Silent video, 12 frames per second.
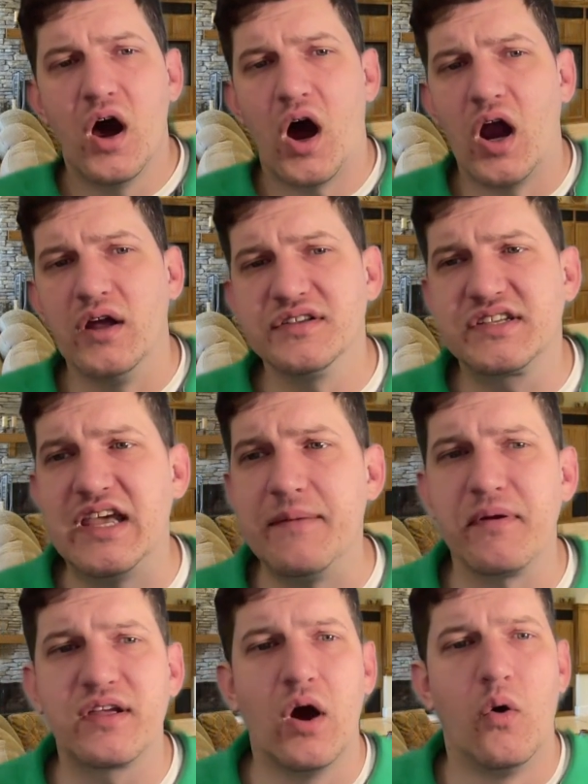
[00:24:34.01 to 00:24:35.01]
All right, let's keep
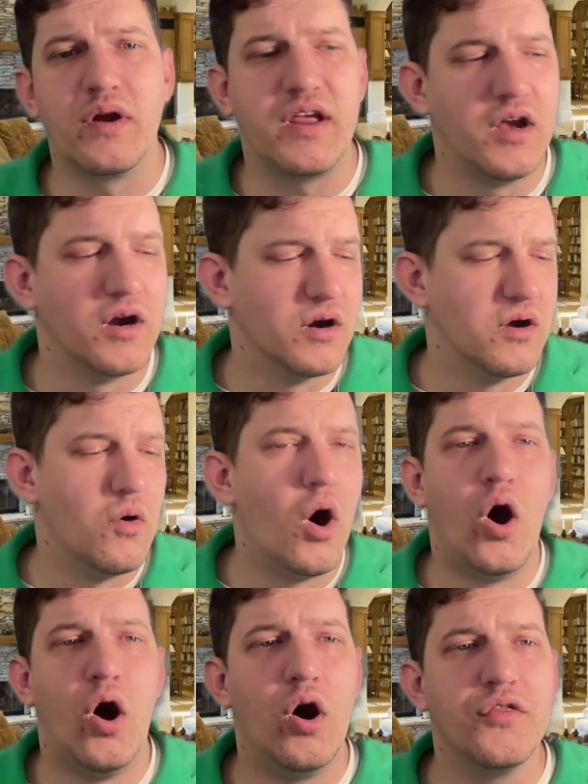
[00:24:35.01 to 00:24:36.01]
it going here
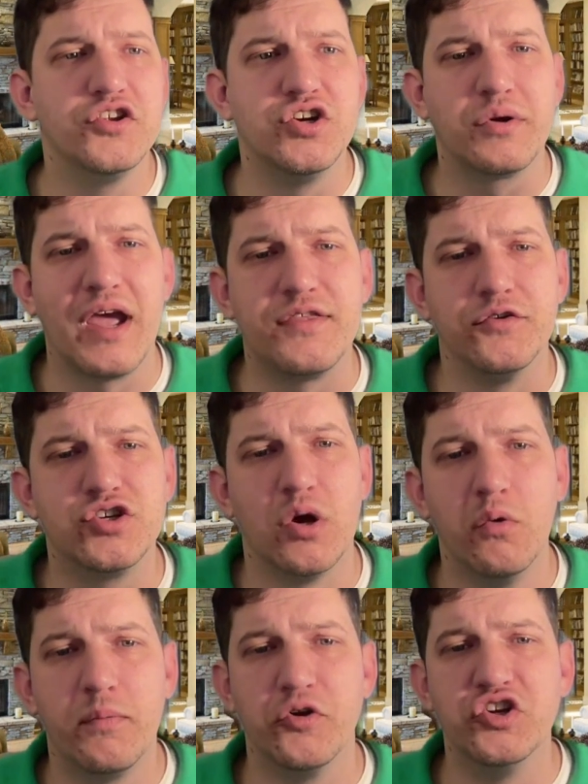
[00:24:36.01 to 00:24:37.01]
on the Joe Gaither Show,
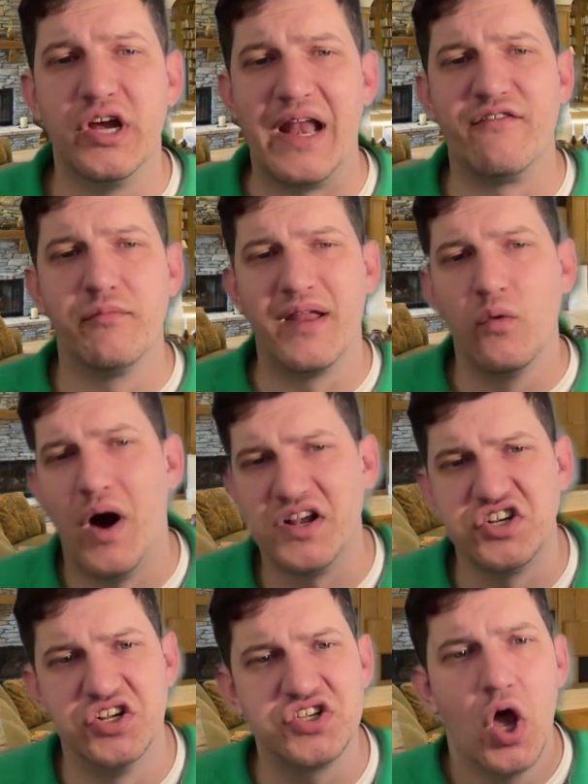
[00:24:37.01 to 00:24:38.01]
and we appreciate everybody
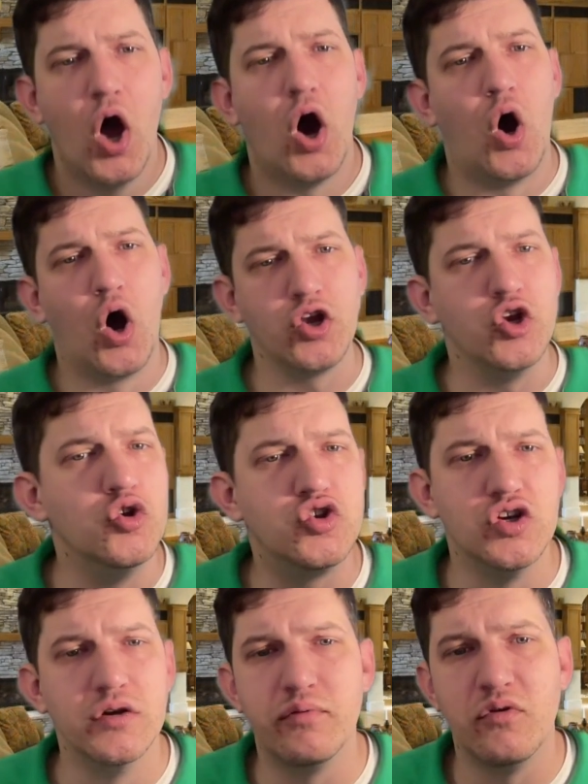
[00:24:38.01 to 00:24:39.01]
watching us on
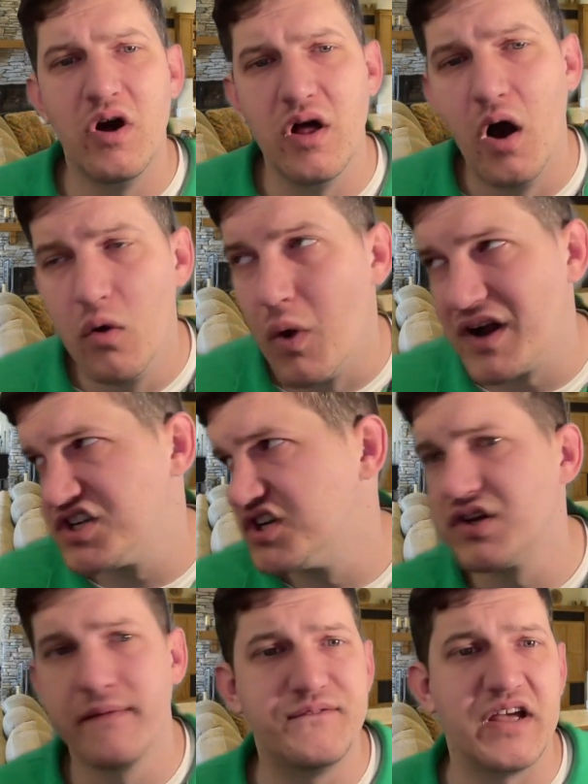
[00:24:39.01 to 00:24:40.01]
YouTube, watching us
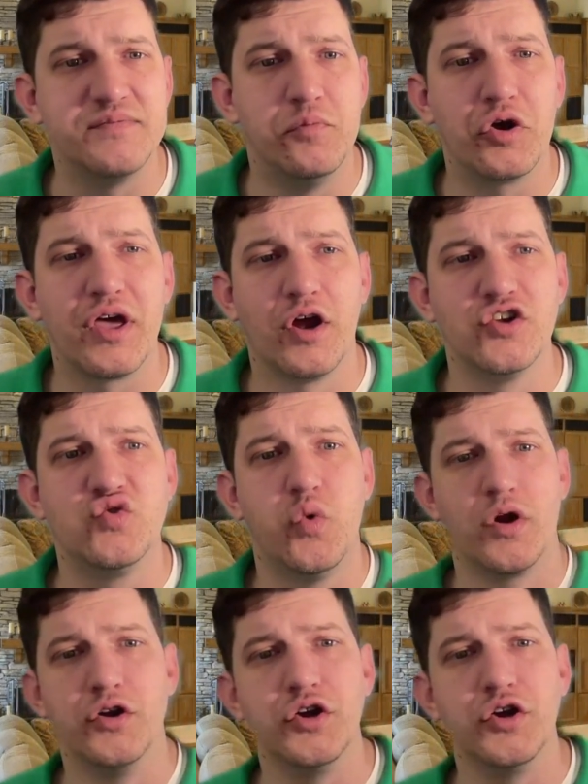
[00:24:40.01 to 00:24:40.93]
on Facebook and on Twitter.